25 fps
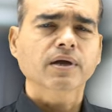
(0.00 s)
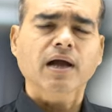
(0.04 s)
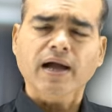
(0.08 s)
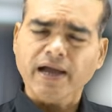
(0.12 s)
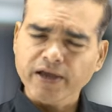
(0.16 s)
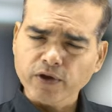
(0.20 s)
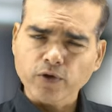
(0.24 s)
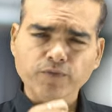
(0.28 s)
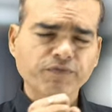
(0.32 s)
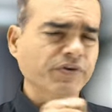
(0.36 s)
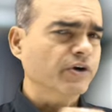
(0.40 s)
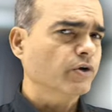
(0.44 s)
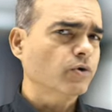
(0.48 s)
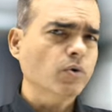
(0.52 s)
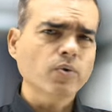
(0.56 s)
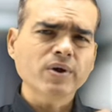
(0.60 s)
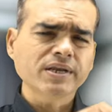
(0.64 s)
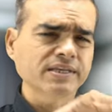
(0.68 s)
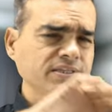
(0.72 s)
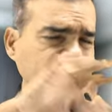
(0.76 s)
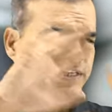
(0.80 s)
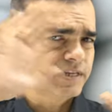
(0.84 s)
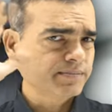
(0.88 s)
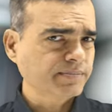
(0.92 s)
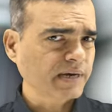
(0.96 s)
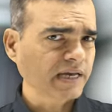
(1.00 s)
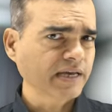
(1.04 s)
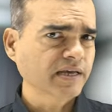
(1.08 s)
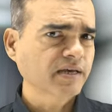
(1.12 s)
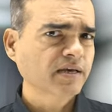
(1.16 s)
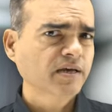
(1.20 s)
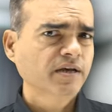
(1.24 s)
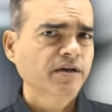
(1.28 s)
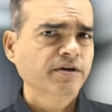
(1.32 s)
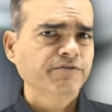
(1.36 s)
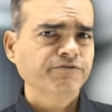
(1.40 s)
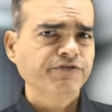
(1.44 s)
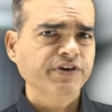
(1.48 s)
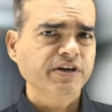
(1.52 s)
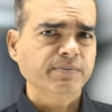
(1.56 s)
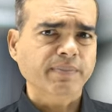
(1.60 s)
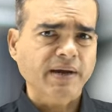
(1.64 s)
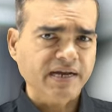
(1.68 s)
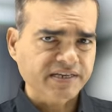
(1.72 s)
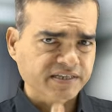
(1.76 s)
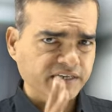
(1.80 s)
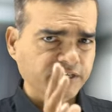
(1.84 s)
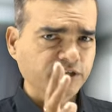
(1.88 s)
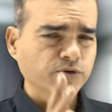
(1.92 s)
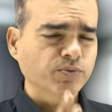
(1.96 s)
I offer, go and see my
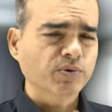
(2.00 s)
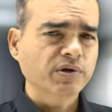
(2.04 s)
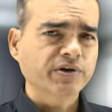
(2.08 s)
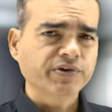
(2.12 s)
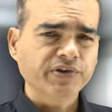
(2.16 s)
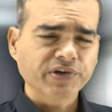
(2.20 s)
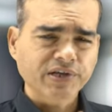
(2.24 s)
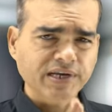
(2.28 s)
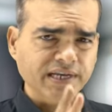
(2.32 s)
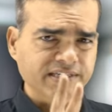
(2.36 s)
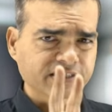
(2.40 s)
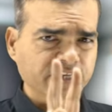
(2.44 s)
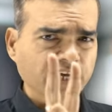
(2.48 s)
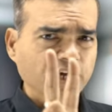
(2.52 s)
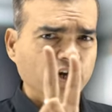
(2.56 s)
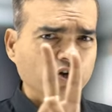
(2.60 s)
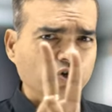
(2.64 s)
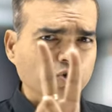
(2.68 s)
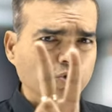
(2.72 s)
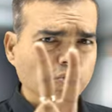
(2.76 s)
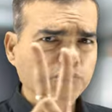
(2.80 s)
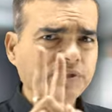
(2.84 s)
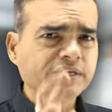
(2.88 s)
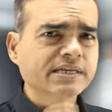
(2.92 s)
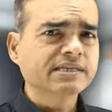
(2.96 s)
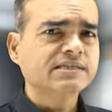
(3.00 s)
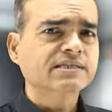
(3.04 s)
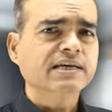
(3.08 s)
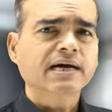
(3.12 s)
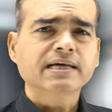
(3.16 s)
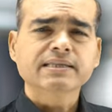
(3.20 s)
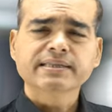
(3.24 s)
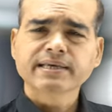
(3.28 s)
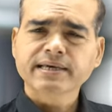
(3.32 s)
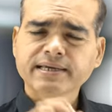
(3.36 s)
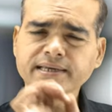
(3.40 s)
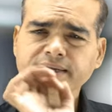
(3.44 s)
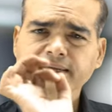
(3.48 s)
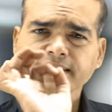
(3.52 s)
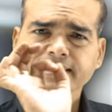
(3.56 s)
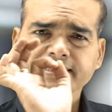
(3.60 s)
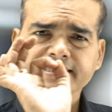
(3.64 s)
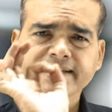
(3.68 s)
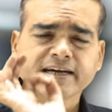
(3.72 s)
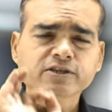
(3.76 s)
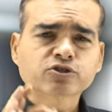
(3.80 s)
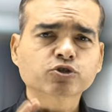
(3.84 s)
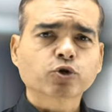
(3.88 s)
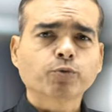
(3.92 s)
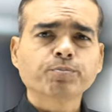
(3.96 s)
feedbacks and you will realize. Two things are there
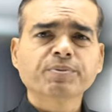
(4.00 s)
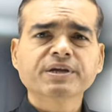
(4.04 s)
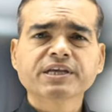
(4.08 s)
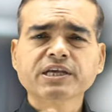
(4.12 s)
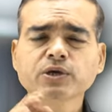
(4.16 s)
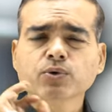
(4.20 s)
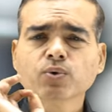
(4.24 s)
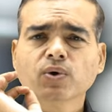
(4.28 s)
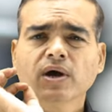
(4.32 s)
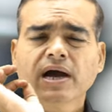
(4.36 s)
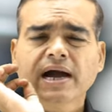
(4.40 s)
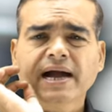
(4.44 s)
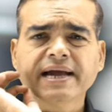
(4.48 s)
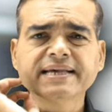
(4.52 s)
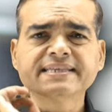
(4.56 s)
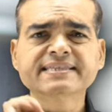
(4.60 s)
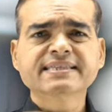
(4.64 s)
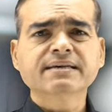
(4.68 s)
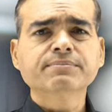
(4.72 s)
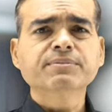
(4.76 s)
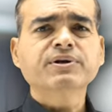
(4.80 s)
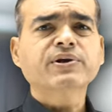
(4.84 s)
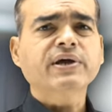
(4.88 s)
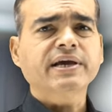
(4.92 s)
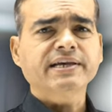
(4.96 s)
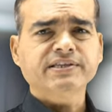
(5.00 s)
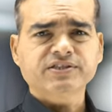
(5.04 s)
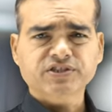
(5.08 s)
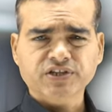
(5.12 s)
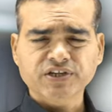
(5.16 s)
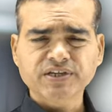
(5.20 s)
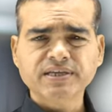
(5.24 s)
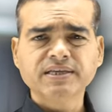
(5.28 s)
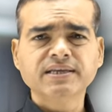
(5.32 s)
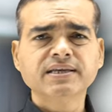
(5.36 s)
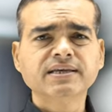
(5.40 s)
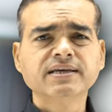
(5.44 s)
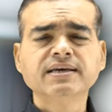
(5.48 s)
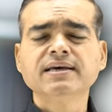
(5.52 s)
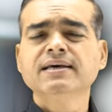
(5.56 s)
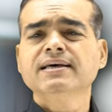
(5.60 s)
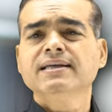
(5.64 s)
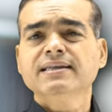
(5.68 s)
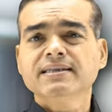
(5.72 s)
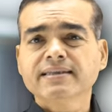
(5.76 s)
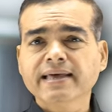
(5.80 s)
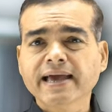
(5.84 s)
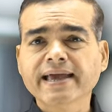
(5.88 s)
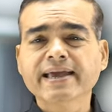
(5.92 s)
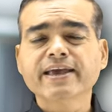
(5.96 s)
that's stopping you. I summarize.
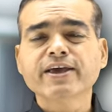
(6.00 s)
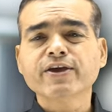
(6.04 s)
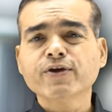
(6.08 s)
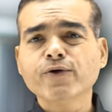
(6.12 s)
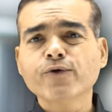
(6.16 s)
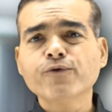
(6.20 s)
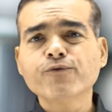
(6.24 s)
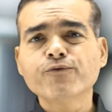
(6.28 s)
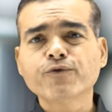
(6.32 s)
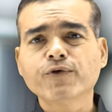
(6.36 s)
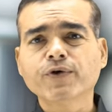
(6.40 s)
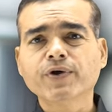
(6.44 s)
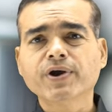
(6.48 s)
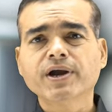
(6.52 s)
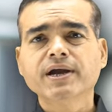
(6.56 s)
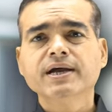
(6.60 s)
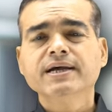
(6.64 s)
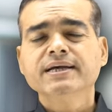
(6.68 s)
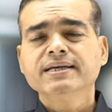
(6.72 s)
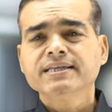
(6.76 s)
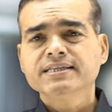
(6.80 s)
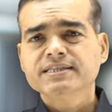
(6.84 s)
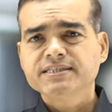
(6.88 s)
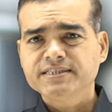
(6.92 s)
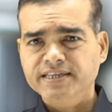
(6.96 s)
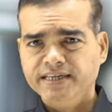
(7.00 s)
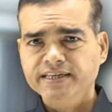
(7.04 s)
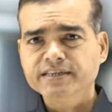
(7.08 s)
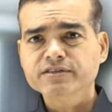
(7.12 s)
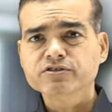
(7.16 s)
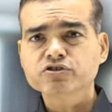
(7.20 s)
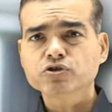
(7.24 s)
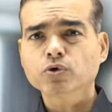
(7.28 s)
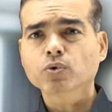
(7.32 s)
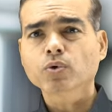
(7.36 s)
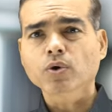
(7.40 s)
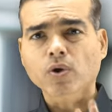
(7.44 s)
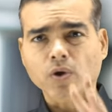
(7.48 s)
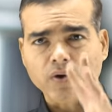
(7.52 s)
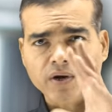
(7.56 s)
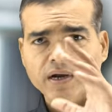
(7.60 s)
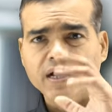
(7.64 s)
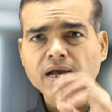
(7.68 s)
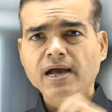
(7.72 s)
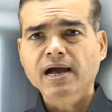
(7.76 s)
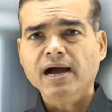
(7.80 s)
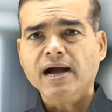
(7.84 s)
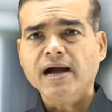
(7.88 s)
Thank you for staying so long.